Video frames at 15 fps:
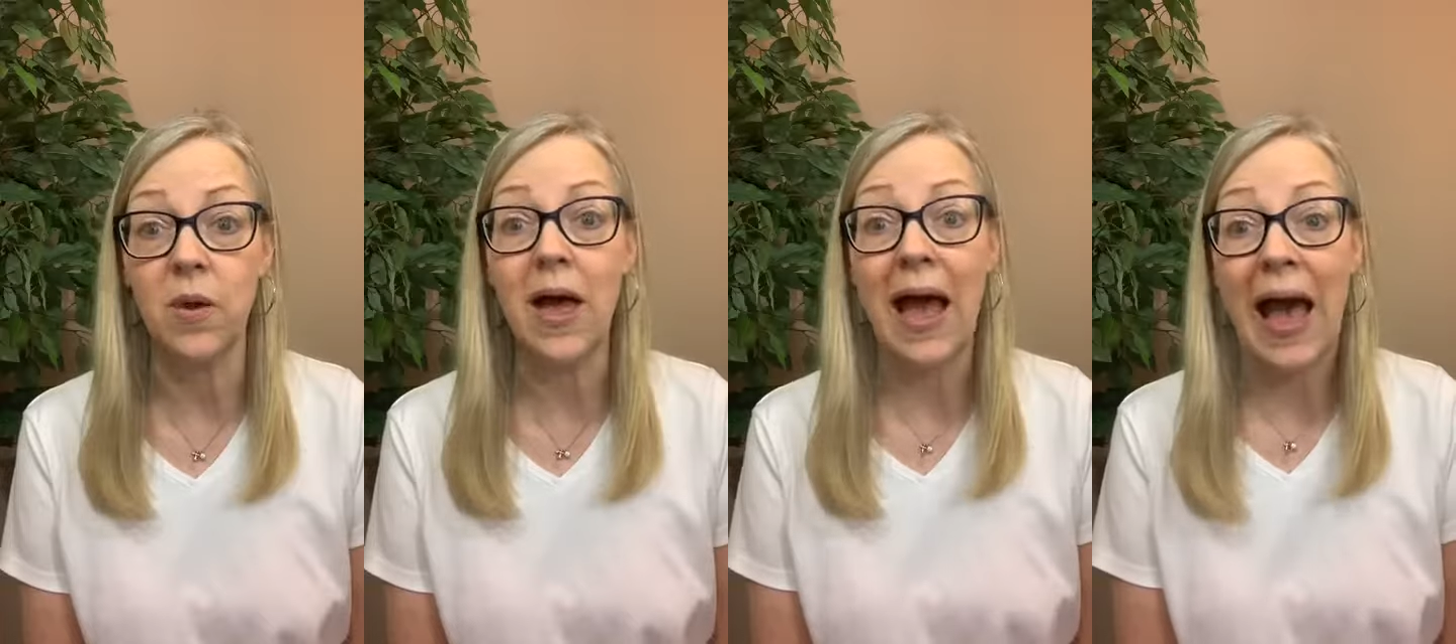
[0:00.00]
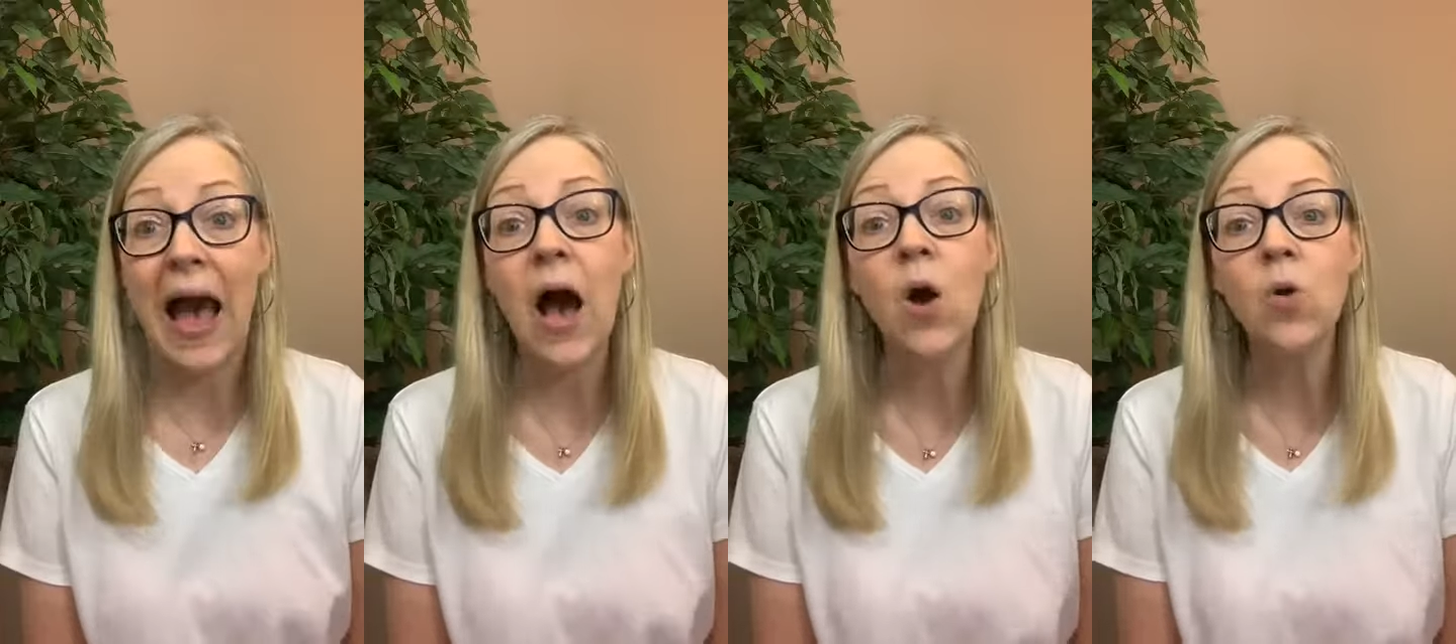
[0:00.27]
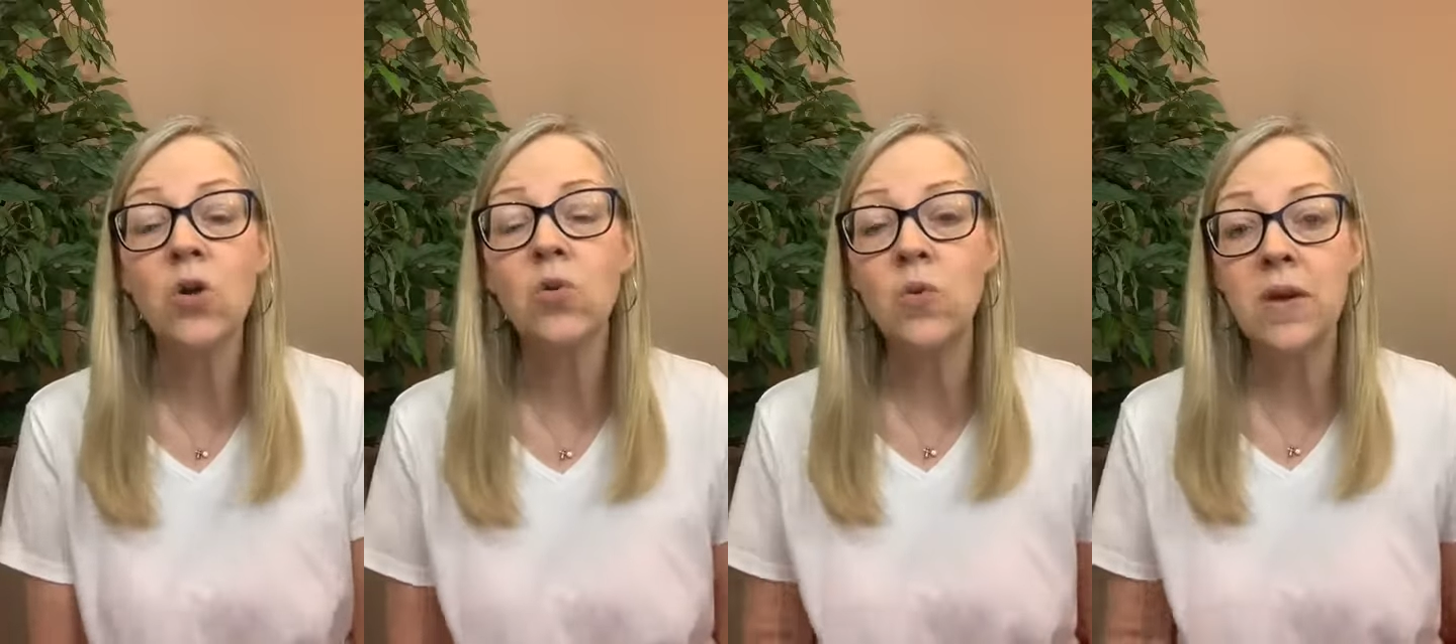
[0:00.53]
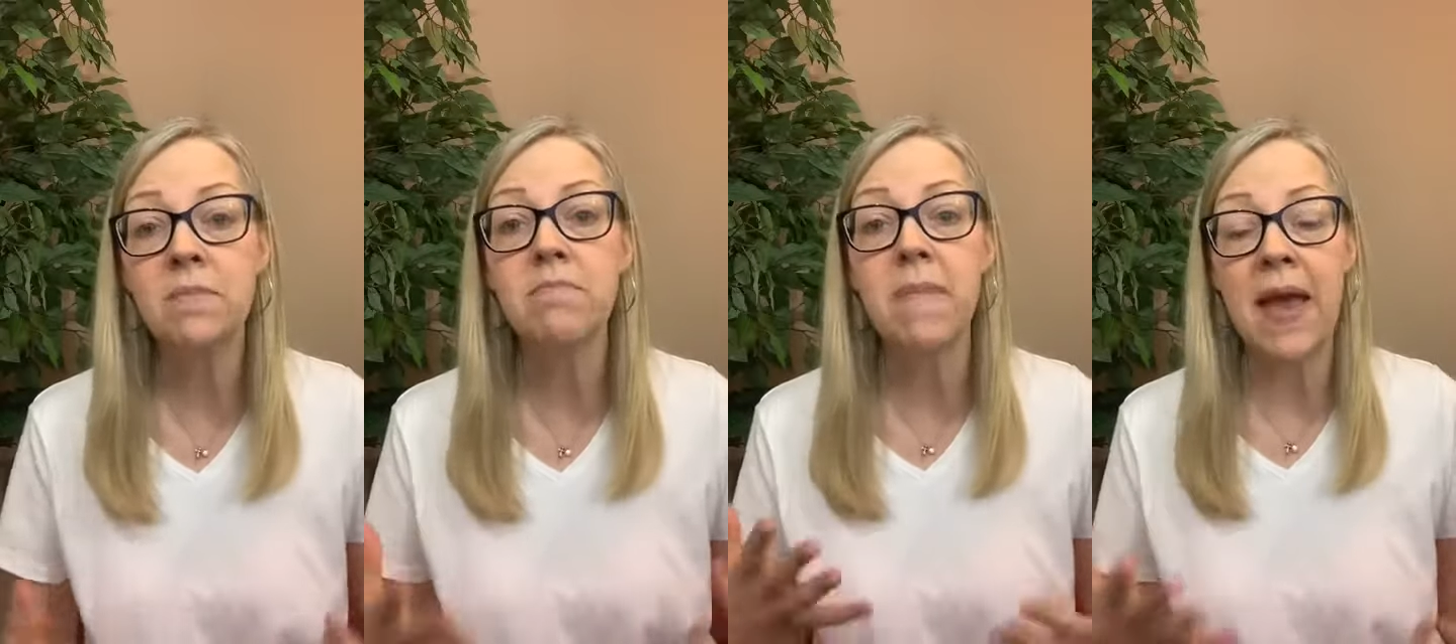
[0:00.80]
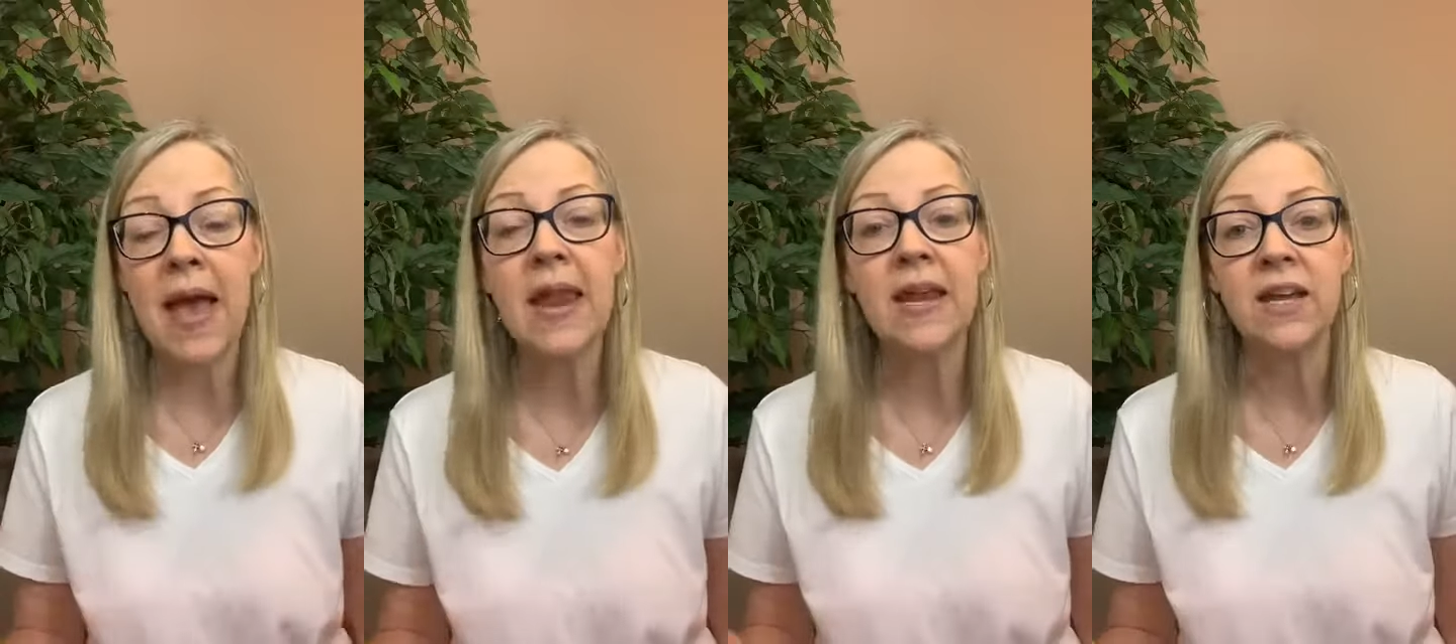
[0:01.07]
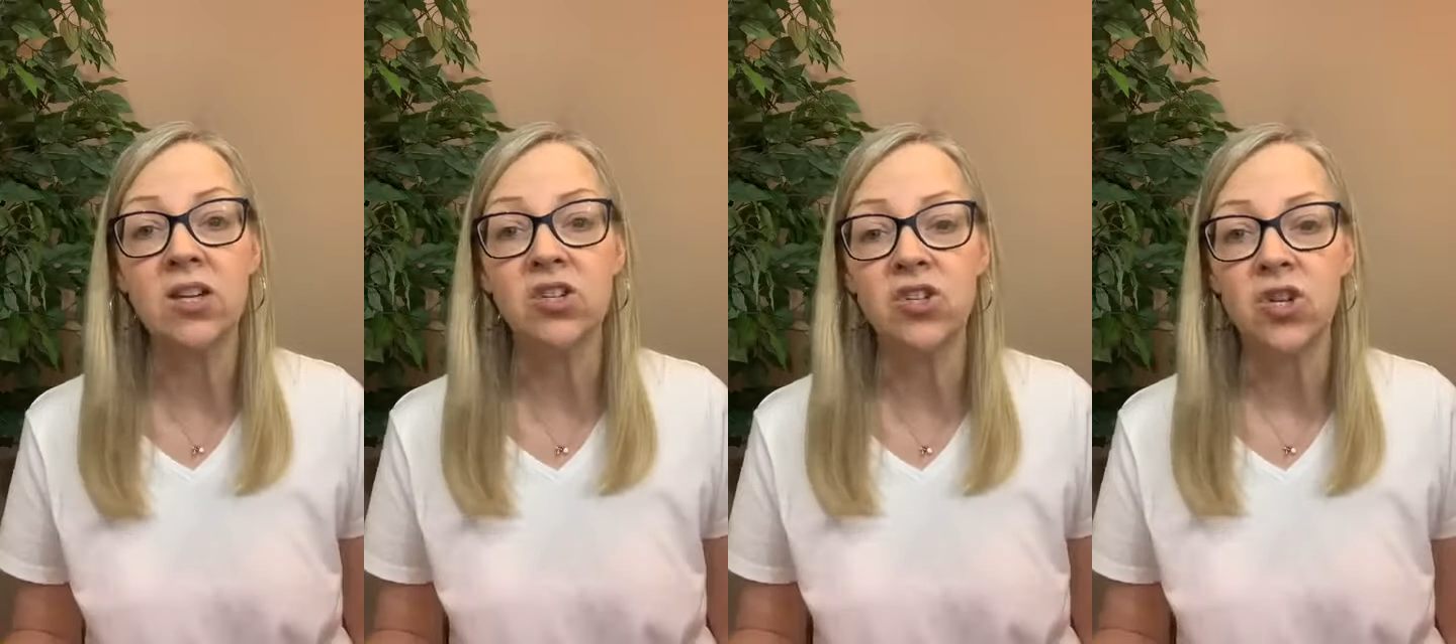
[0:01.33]
How do we
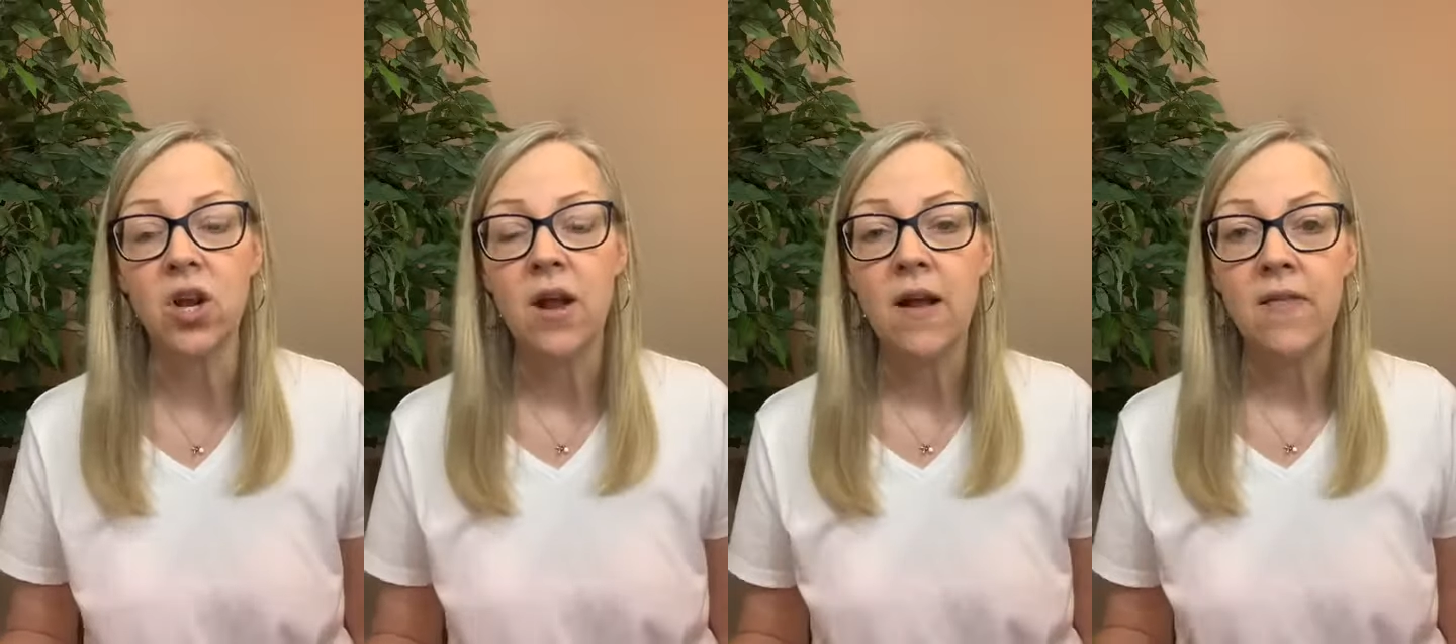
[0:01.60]
manage